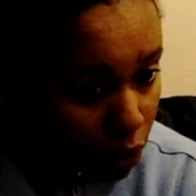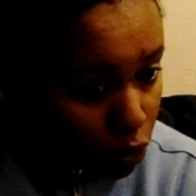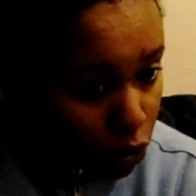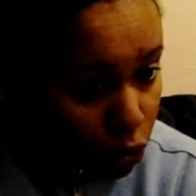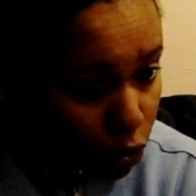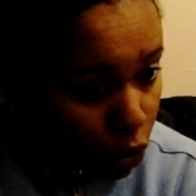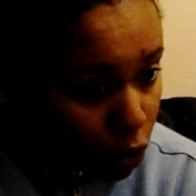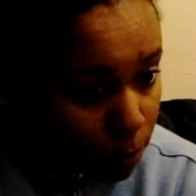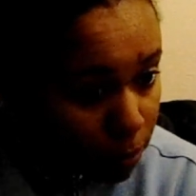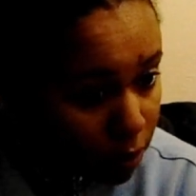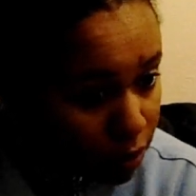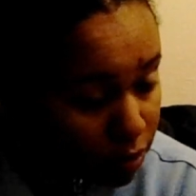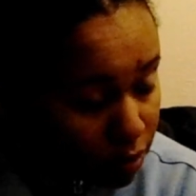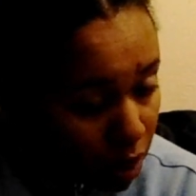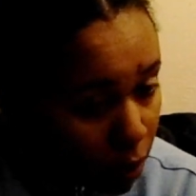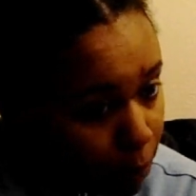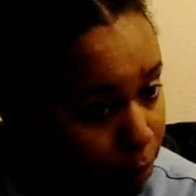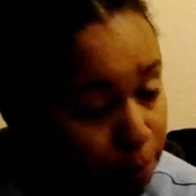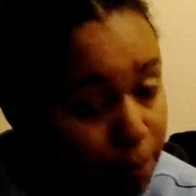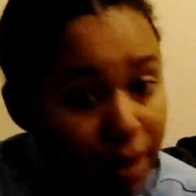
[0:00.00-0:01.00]
You know, because
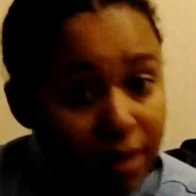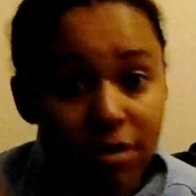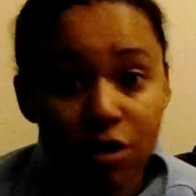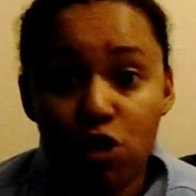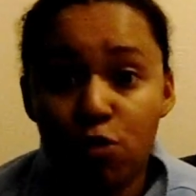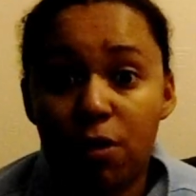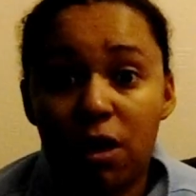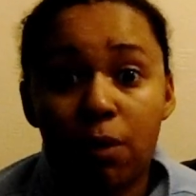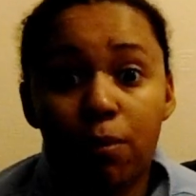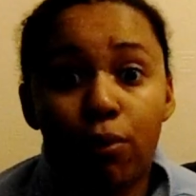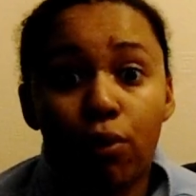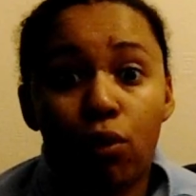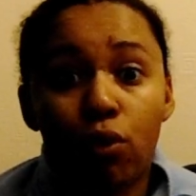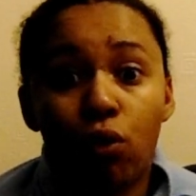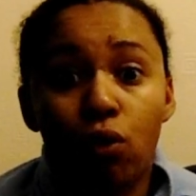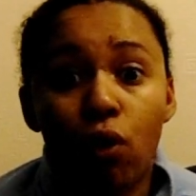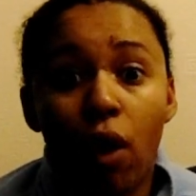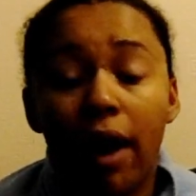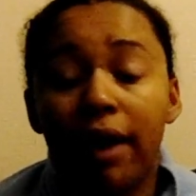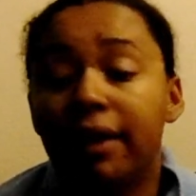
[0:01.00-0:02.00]
I would message
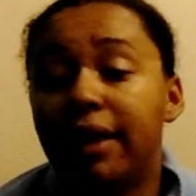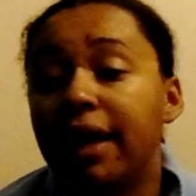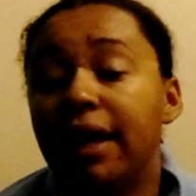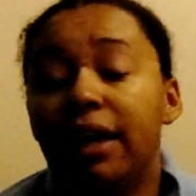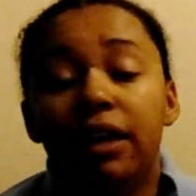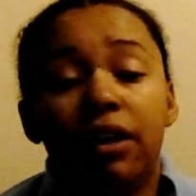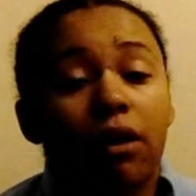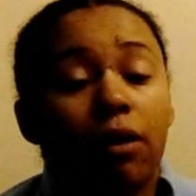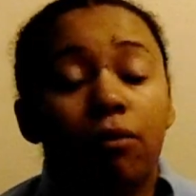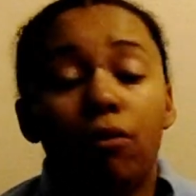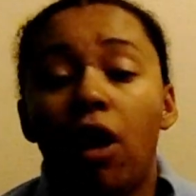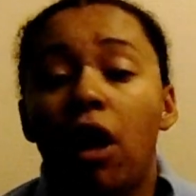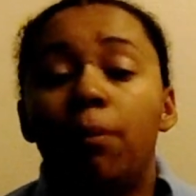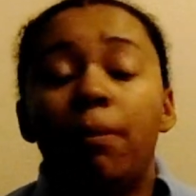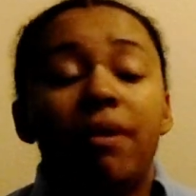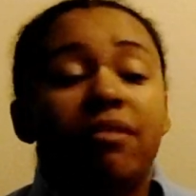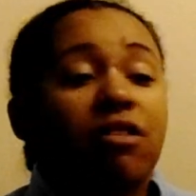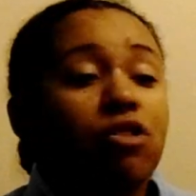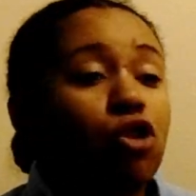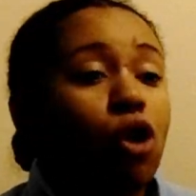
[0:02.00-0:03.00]
people, I'd
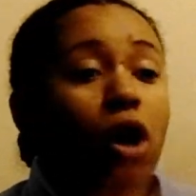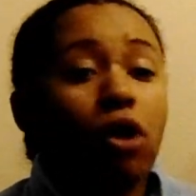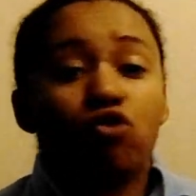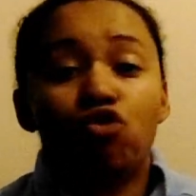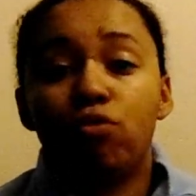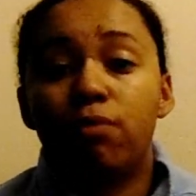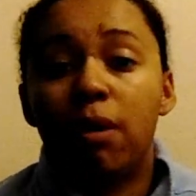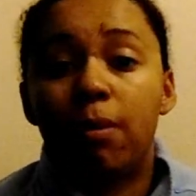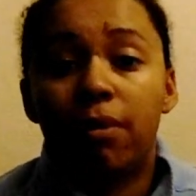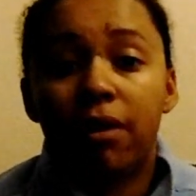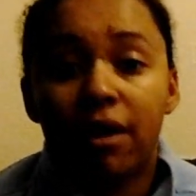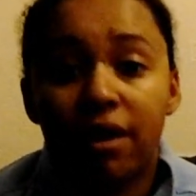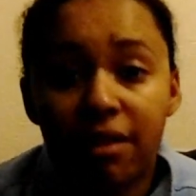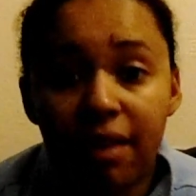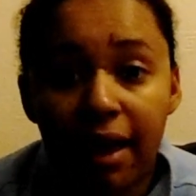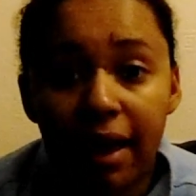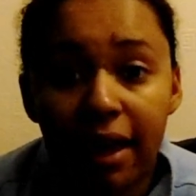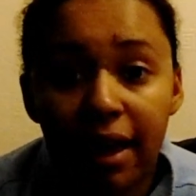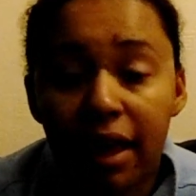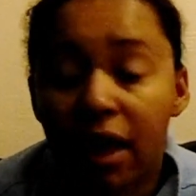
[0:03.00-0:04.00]
message 100 people in a
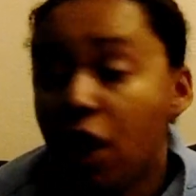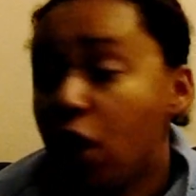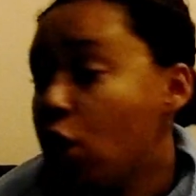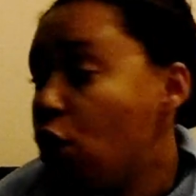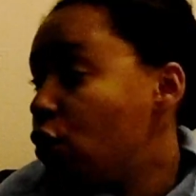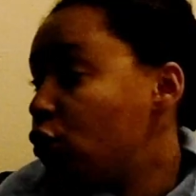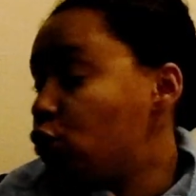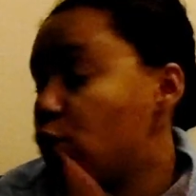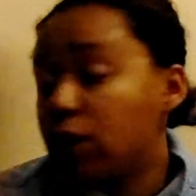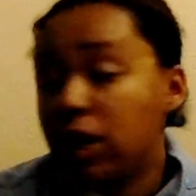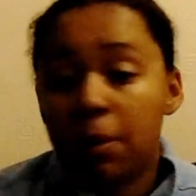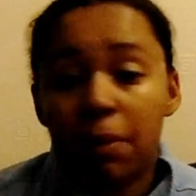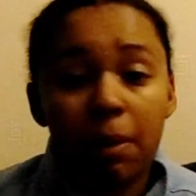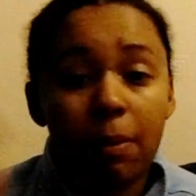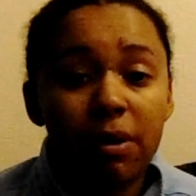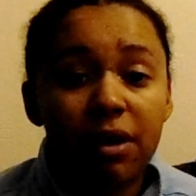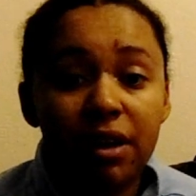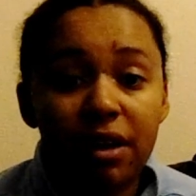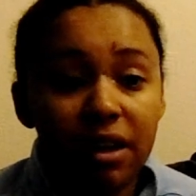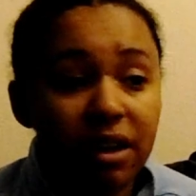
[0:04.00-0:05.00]
day, 20
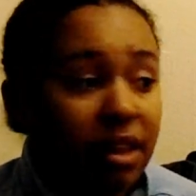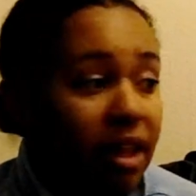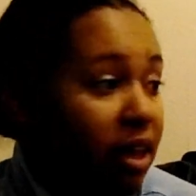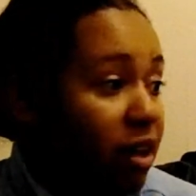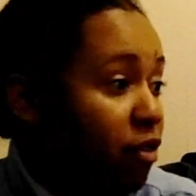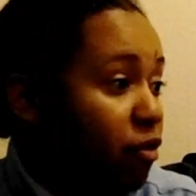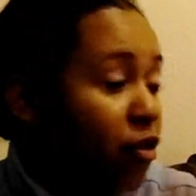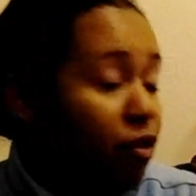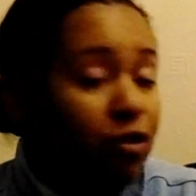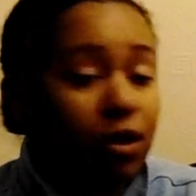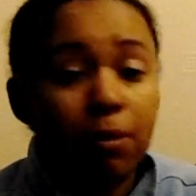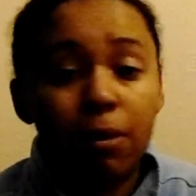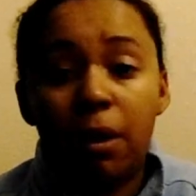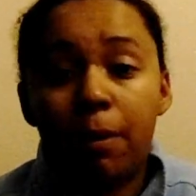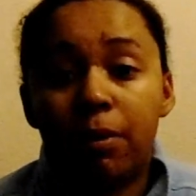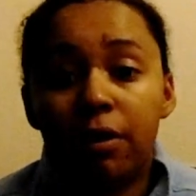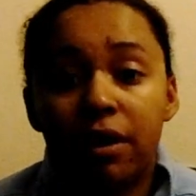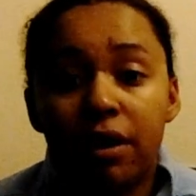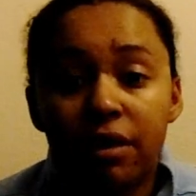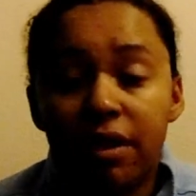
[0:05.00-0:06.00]
people in a day, 50
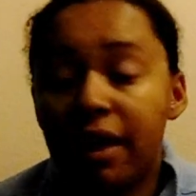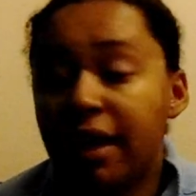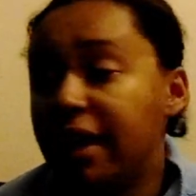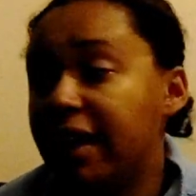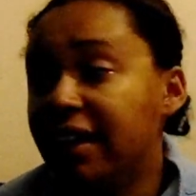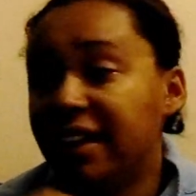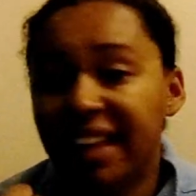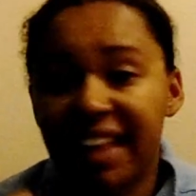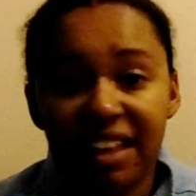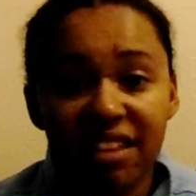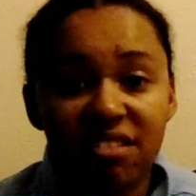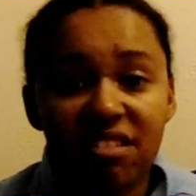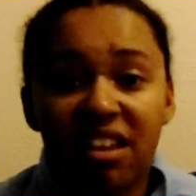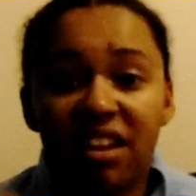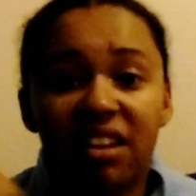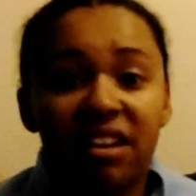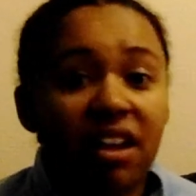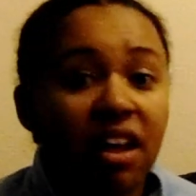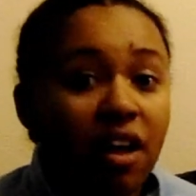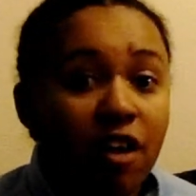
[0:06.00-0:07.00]
people in a day,
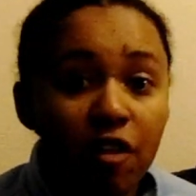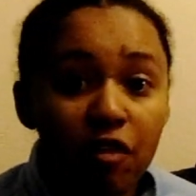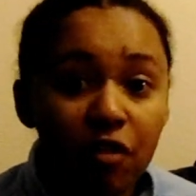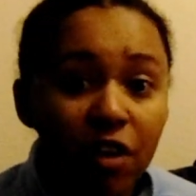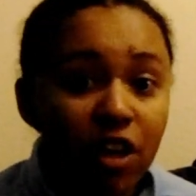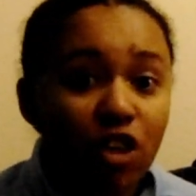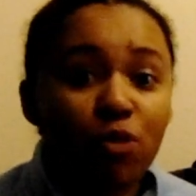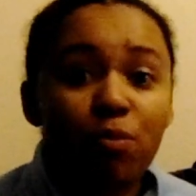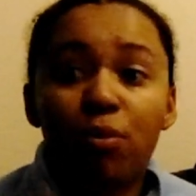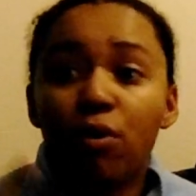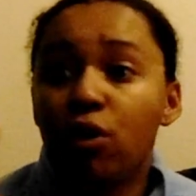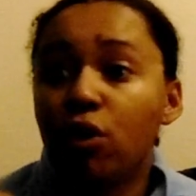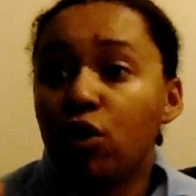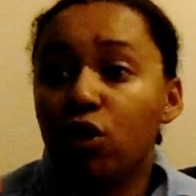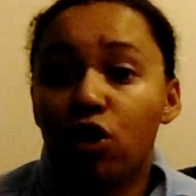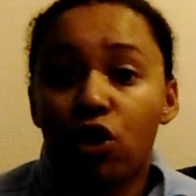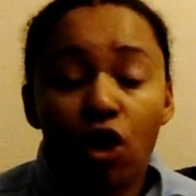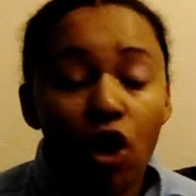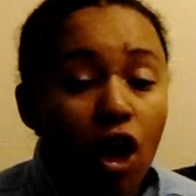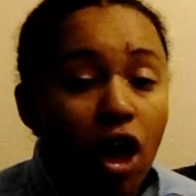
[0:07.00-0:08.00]
LinkedIn,
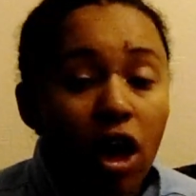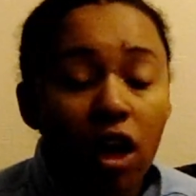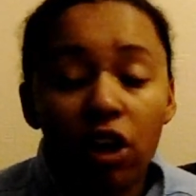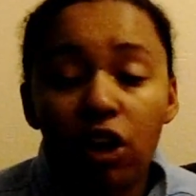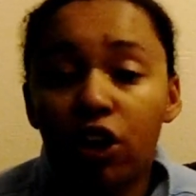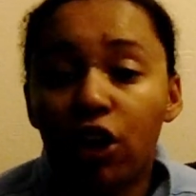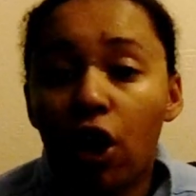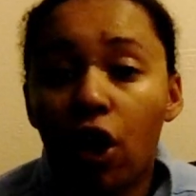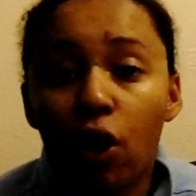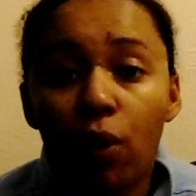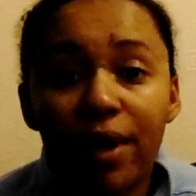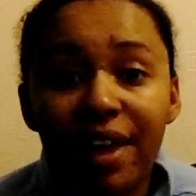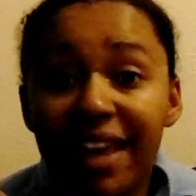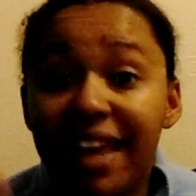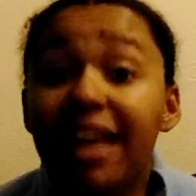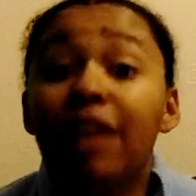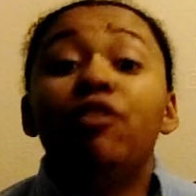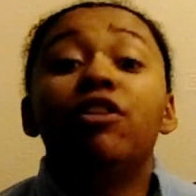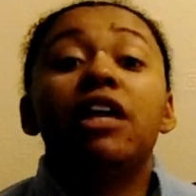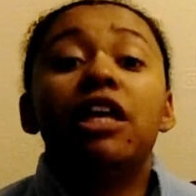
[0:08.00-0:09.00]
Facebook, you know,
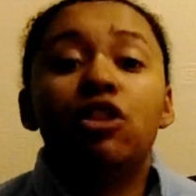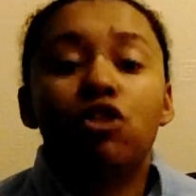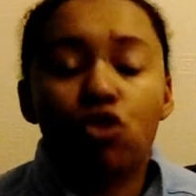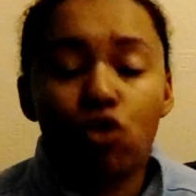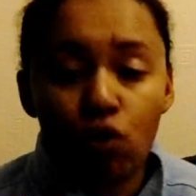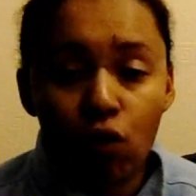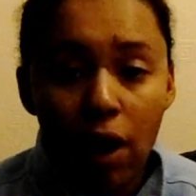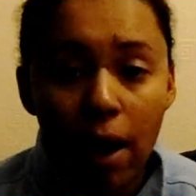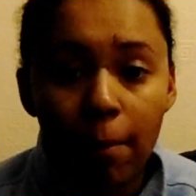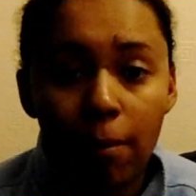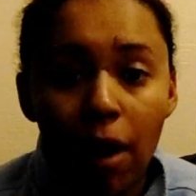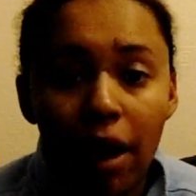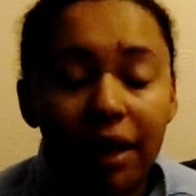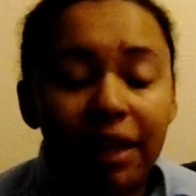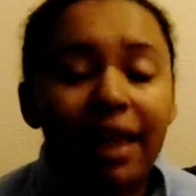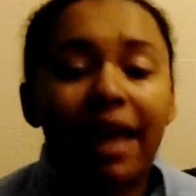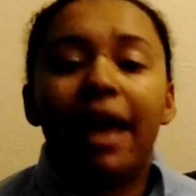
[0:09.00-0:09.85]
even Instagram, I'd